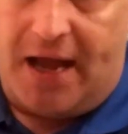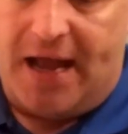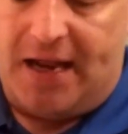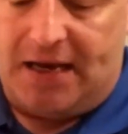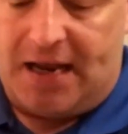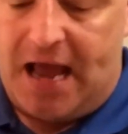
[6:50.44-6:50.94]

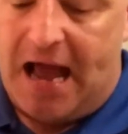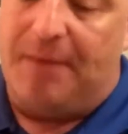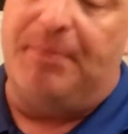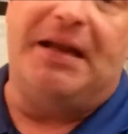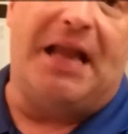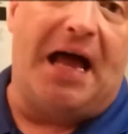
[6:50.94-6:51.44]
And
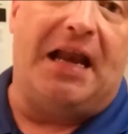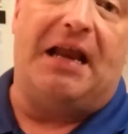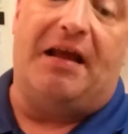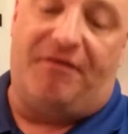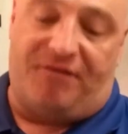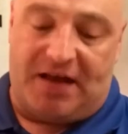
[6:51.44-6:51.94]
I'd be
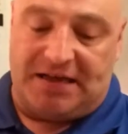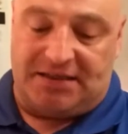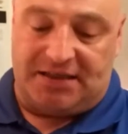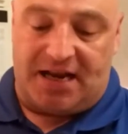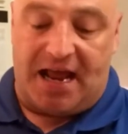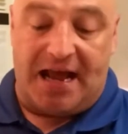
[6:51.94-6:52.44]
lying if I
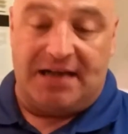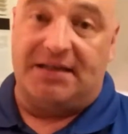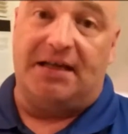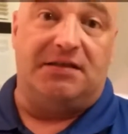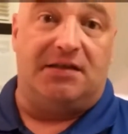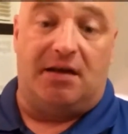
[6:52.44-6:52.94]
said I
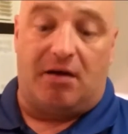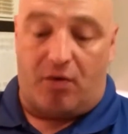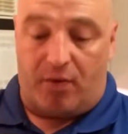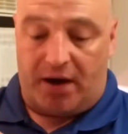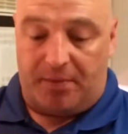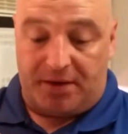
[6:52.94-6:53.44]
hadn't tasted it
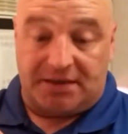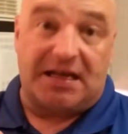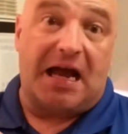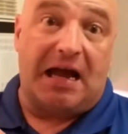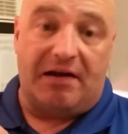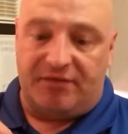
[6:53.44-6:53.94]
already,
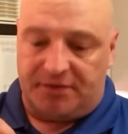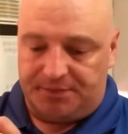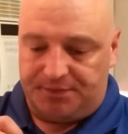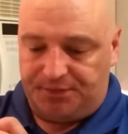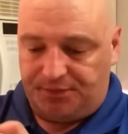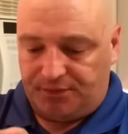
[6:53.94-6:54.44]
because I have.
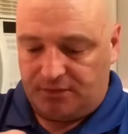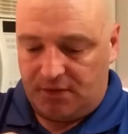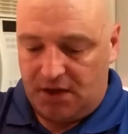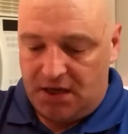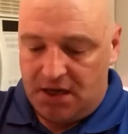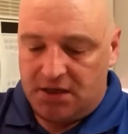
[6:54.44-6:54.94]

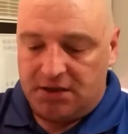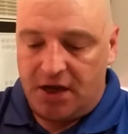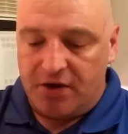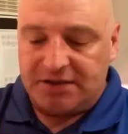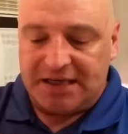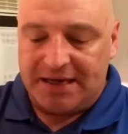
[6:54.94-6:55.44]

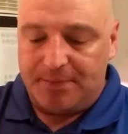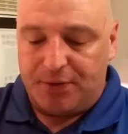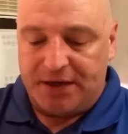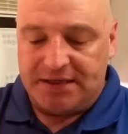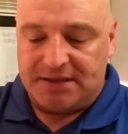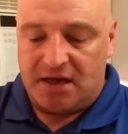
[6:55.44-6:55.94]
Notice I
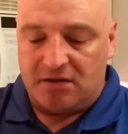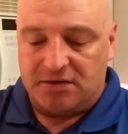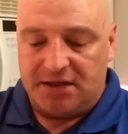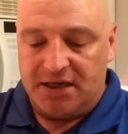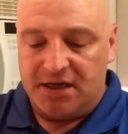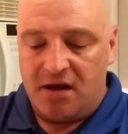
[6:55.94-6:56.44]
didn't put any
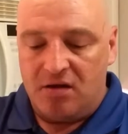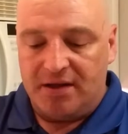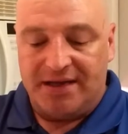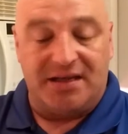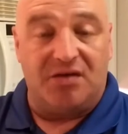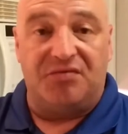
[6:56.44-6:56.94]
salt in it,
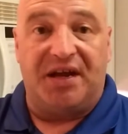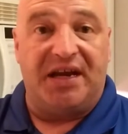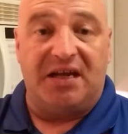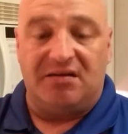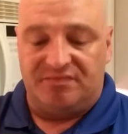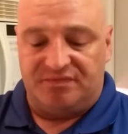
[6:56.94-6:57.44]
y'all. It don't
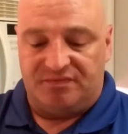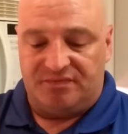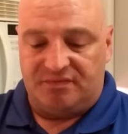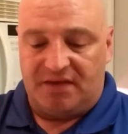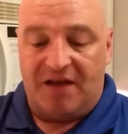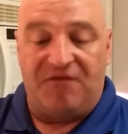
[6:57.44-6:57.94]
need it.
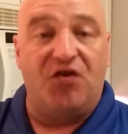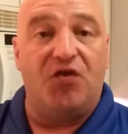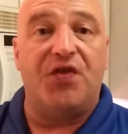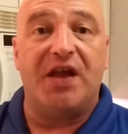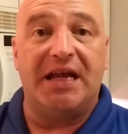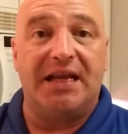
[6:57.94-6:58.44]
If
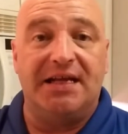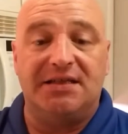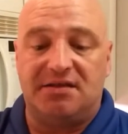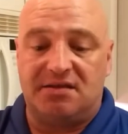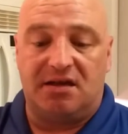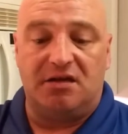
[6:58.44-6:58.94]
you think it
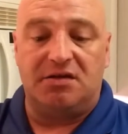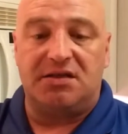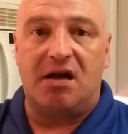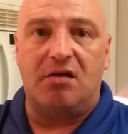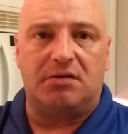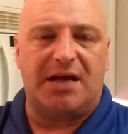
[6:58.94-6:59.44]
needs a little
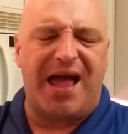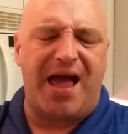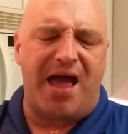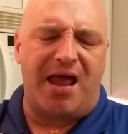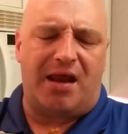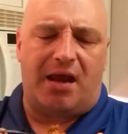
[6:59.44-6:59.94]
salt,
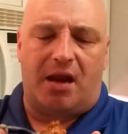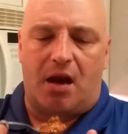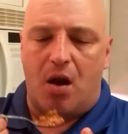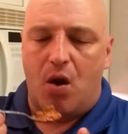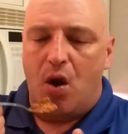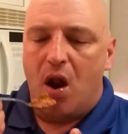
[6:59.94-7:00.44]
add
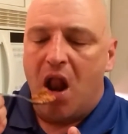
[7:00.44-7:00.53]
it.